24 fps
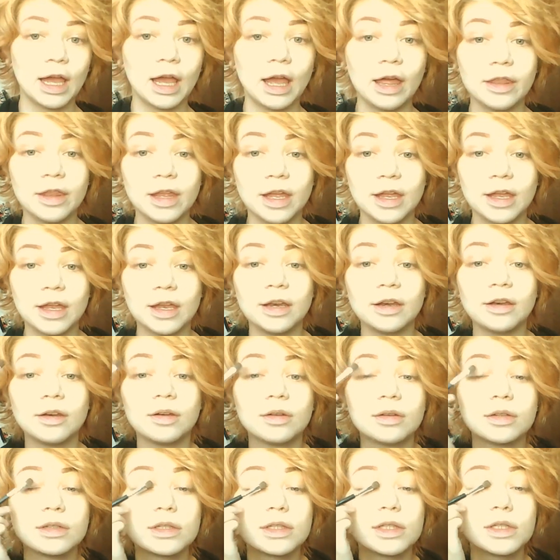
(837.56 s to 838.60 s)
and then
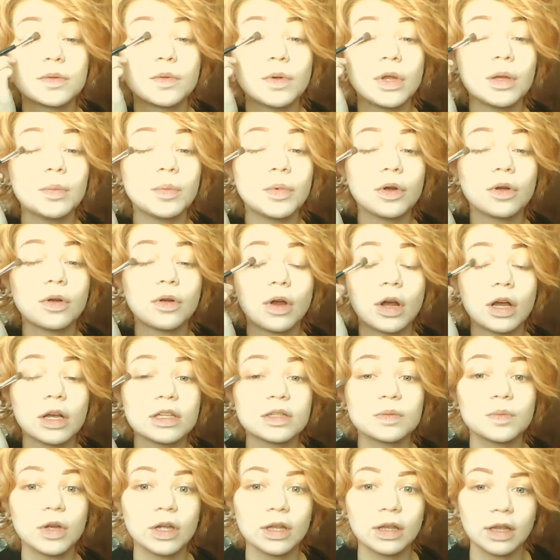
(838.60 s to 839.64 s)
sweep across
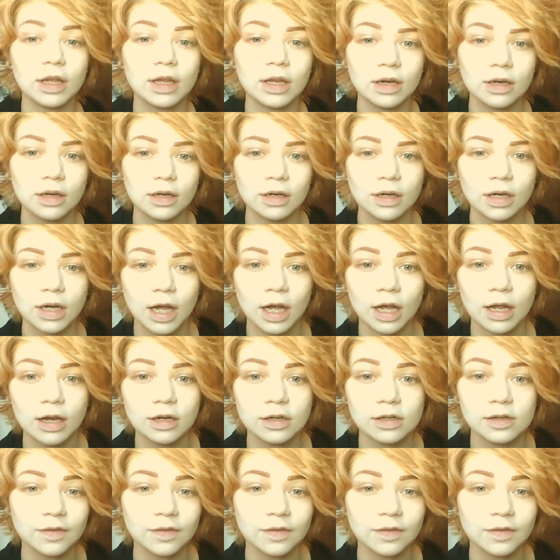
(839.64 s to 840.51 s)
my lid kind